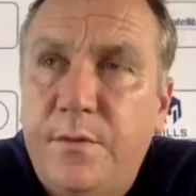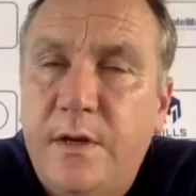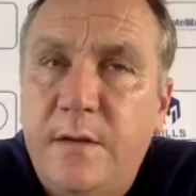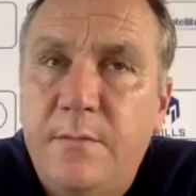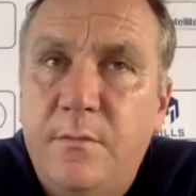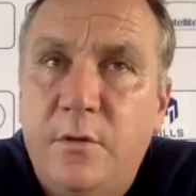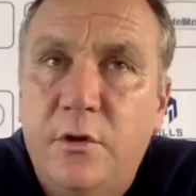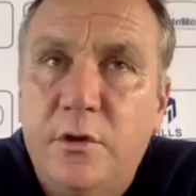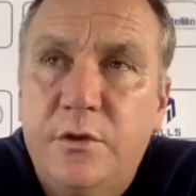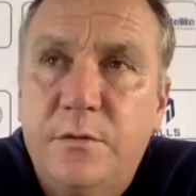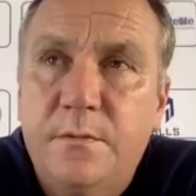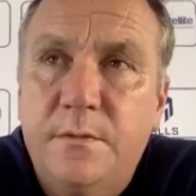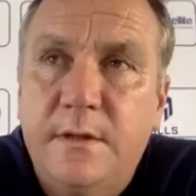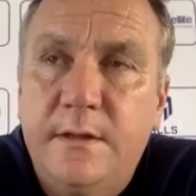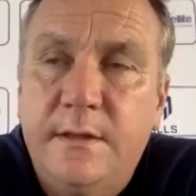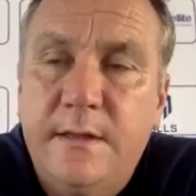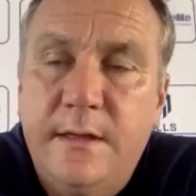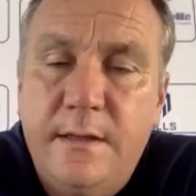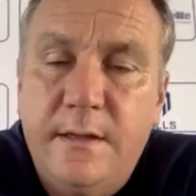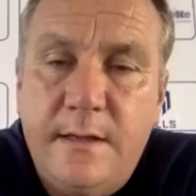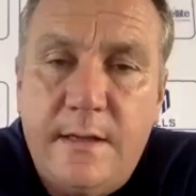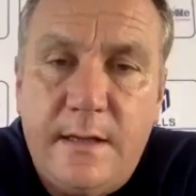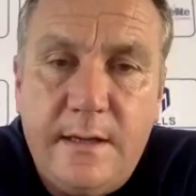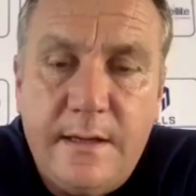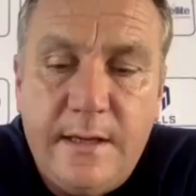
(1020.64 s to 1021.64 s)
pretty much the
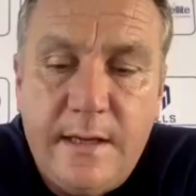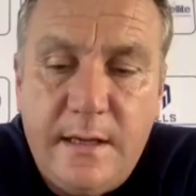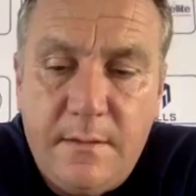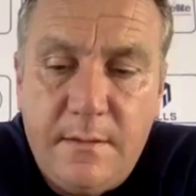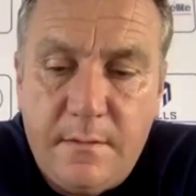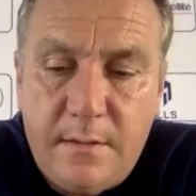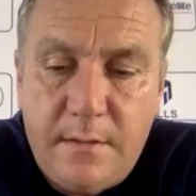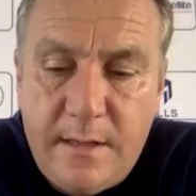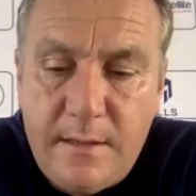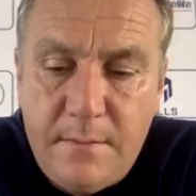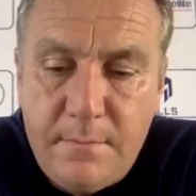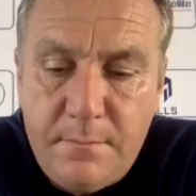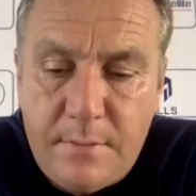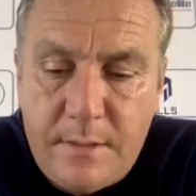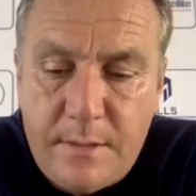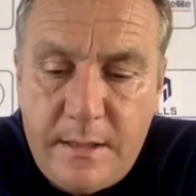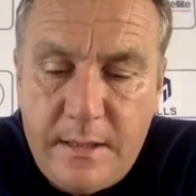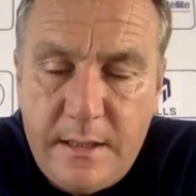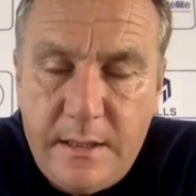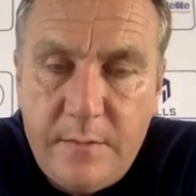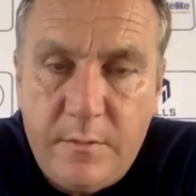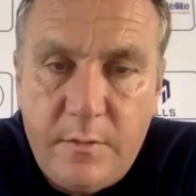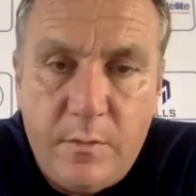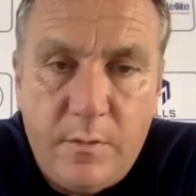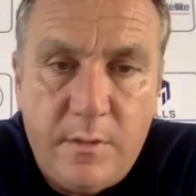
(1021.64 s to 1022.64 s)
day that came
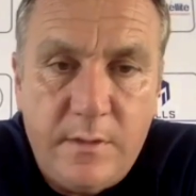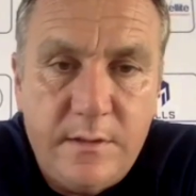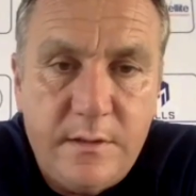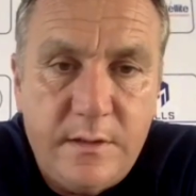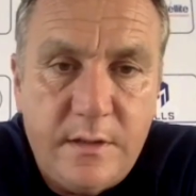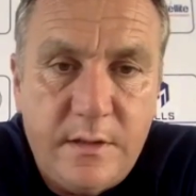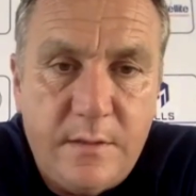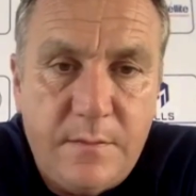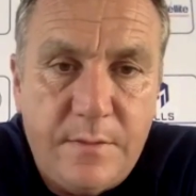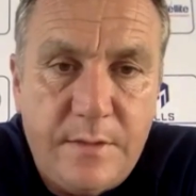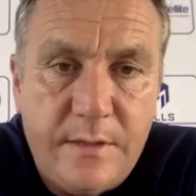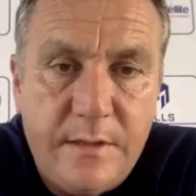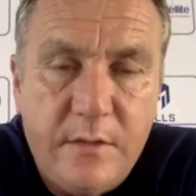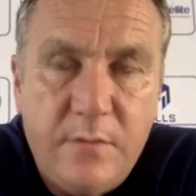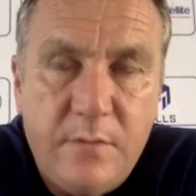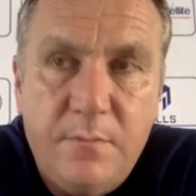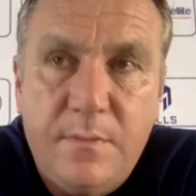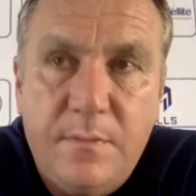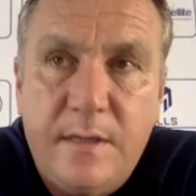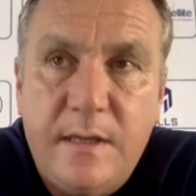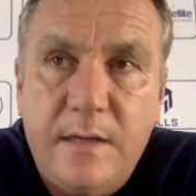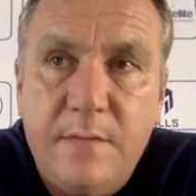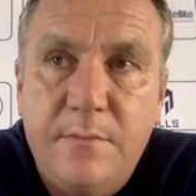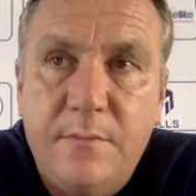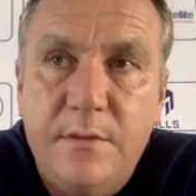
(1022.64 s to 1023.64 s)
back that we wanted to bring him
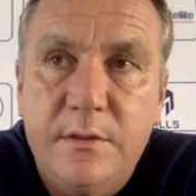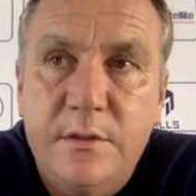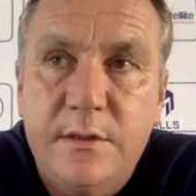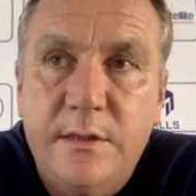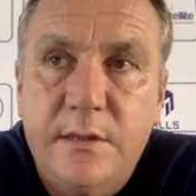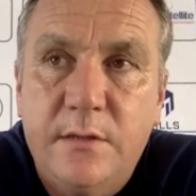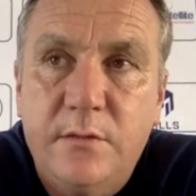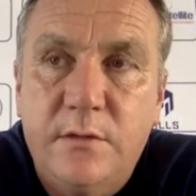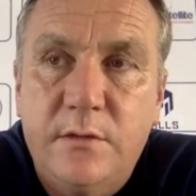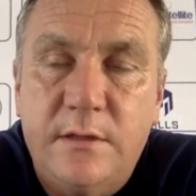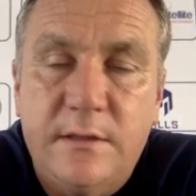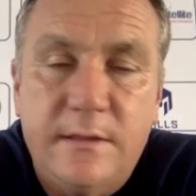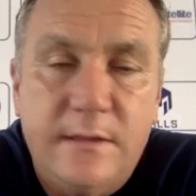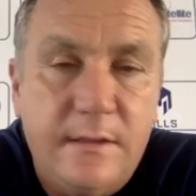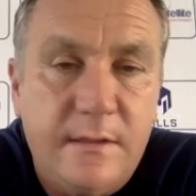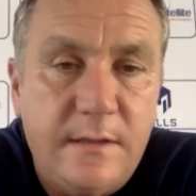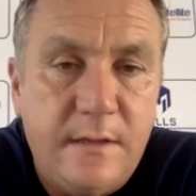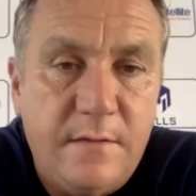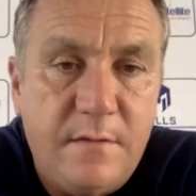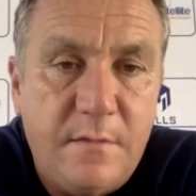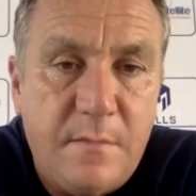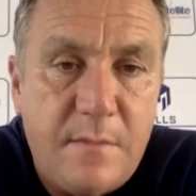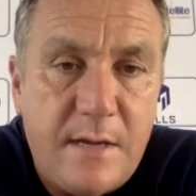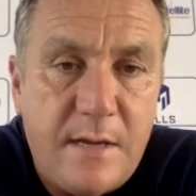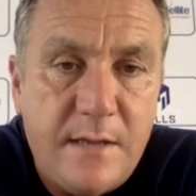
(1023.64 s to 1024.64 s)
back, but Celtic didn't
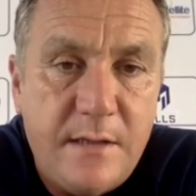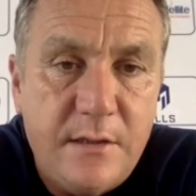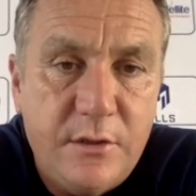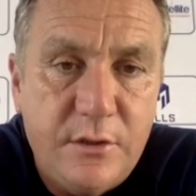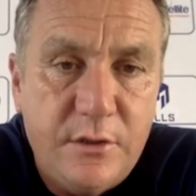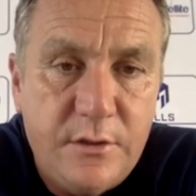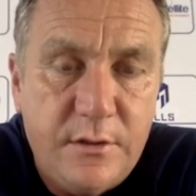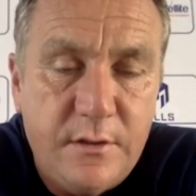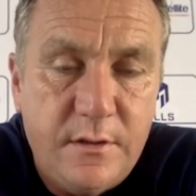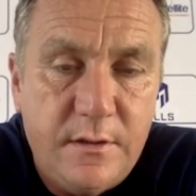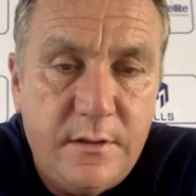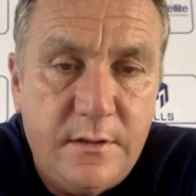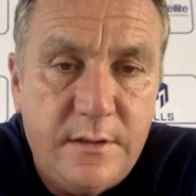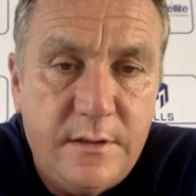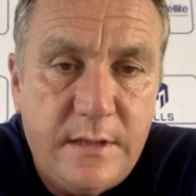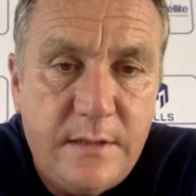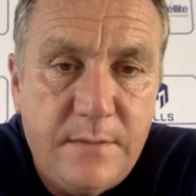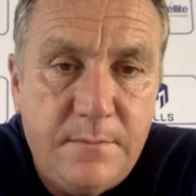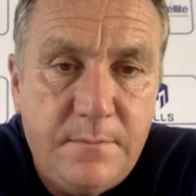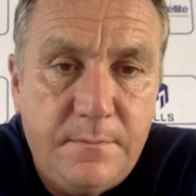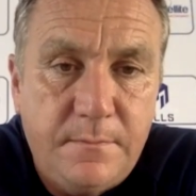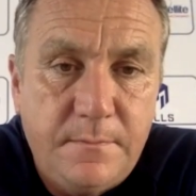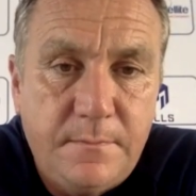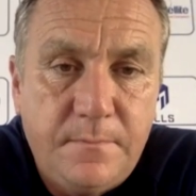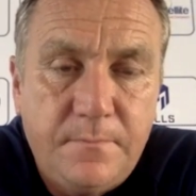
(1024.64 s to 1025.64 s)
have a manager at the time.